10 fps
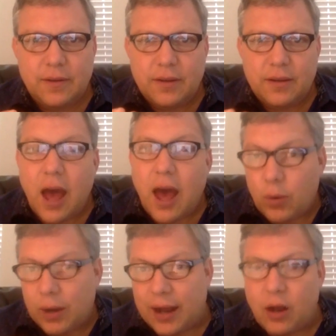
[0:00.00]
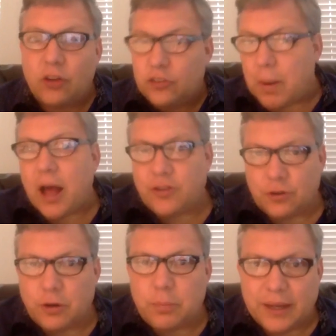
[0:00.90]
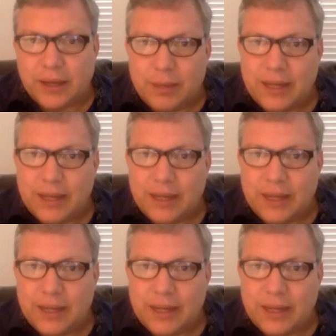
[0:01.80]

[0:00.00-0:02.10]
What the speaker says: not what I call sponsor dependent,